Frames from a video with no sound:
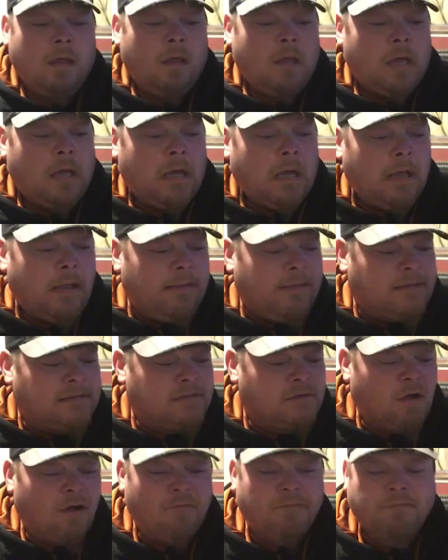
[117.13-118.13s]

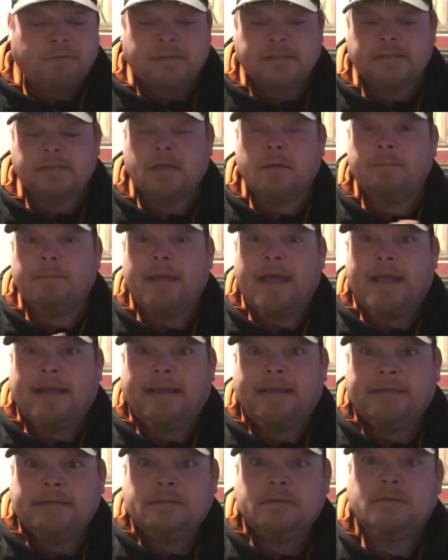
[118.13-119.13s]
That's all for this
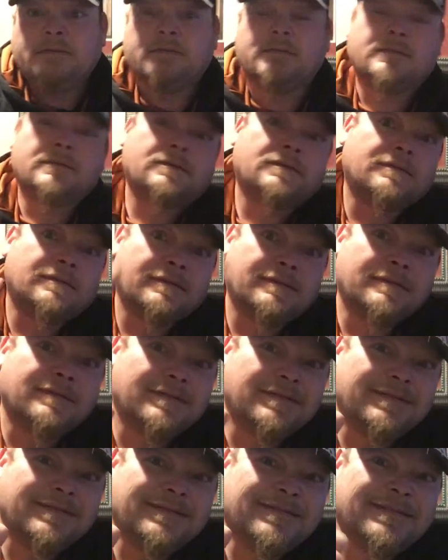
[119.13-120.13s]
unbagging.
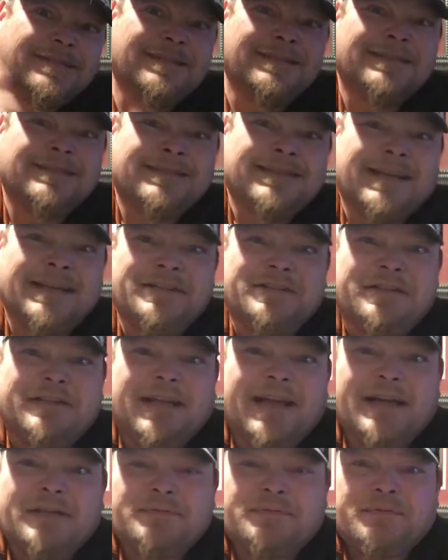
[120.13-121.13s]
Thank you
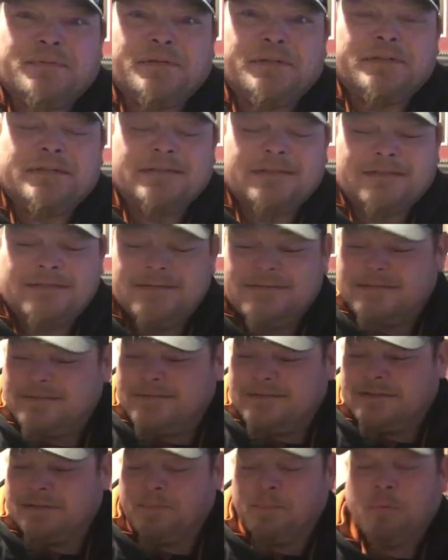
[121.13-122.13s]
guys for your
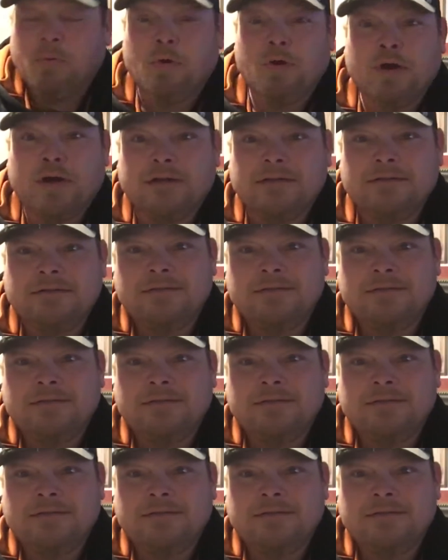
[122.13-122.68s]
support.